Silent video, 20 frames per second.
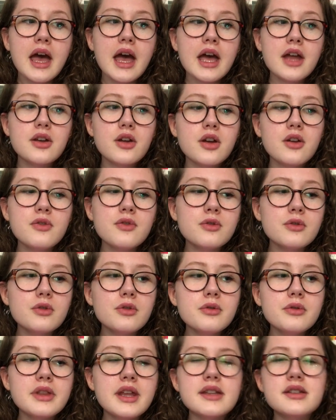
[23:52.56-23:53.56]
And
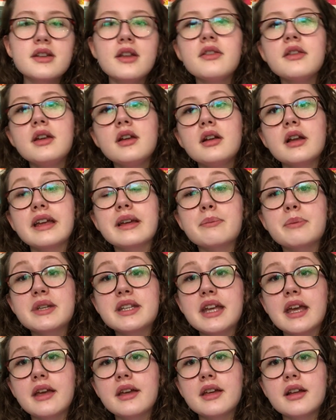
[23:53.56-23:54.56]
overall, there's nothing like
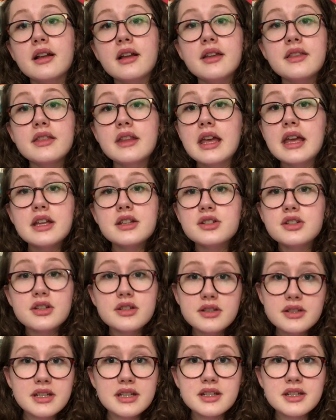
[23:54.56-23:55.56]
particular. It
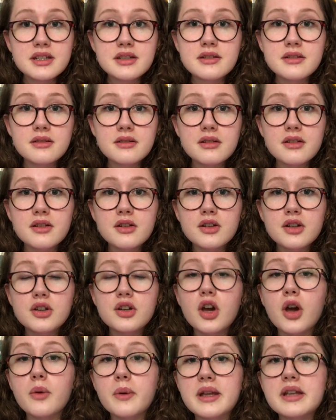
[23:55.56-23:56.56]
just didn't
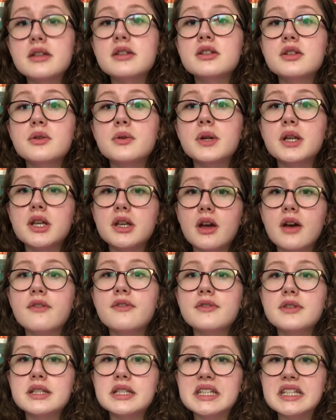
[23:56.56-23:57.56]
go into
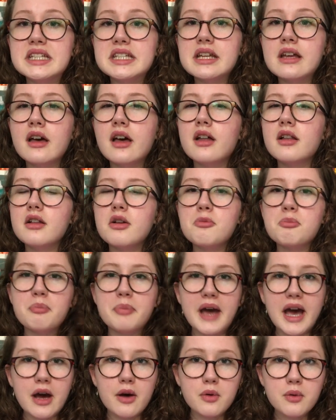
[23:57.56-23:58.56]
enough detail
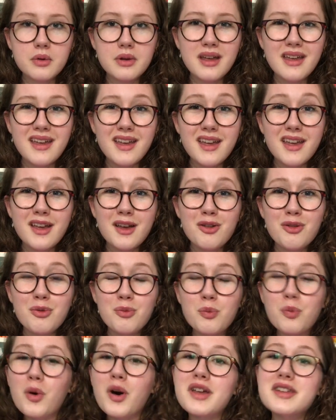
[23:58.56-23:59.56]
about
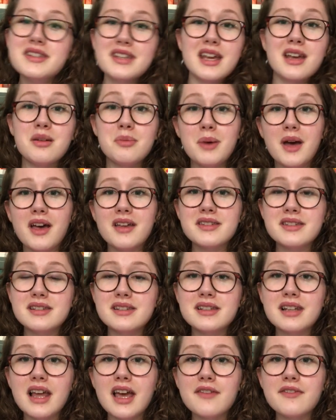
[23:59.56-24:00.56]
what a sick
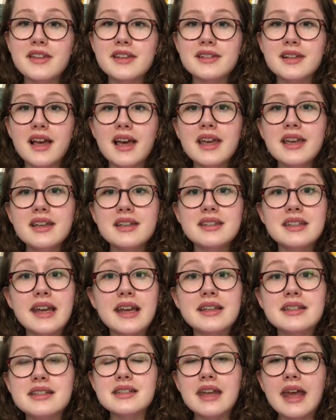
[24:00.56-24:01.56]
person's life is like
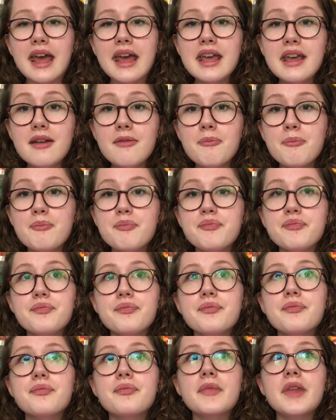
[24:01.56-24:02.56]
day day.
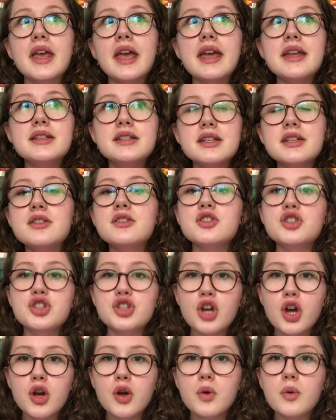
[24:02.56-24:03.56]
It didn't
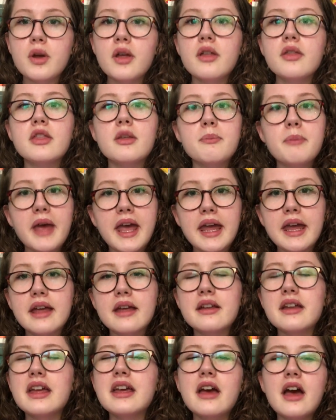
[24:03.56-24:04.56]
show the
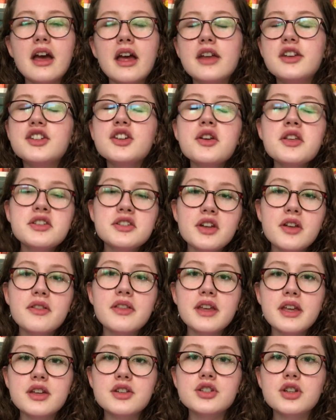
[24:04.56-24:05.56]
pain. I just don't
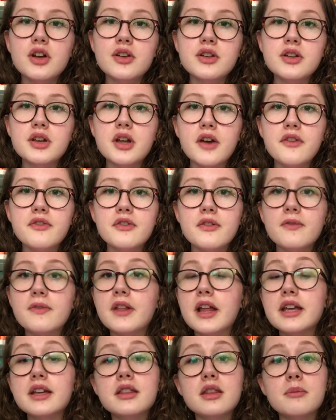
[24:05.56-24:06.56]
think it showed enough of
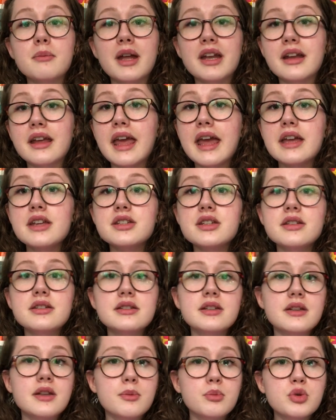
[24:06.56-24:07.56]
like the
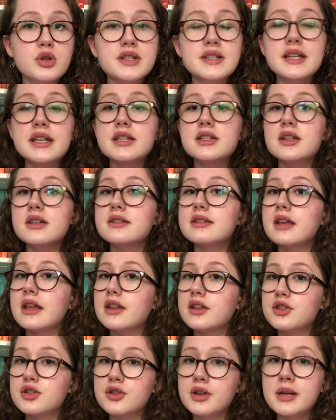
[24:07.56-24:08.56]
medications and the procedures and
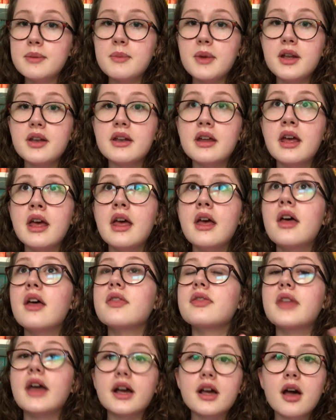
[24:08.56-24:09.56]
the treatment
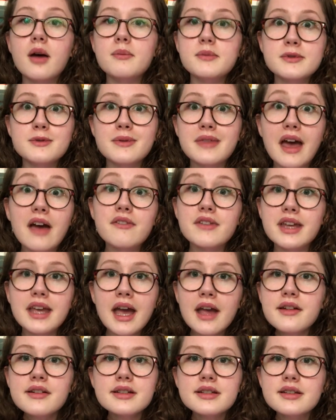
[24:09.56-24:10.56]
that comes with having
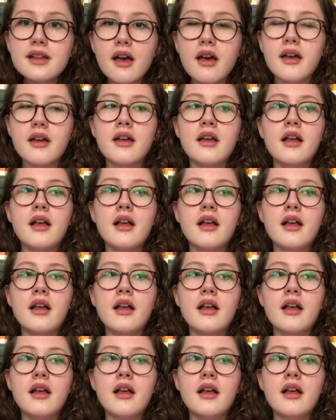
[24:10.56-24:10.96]
cancer.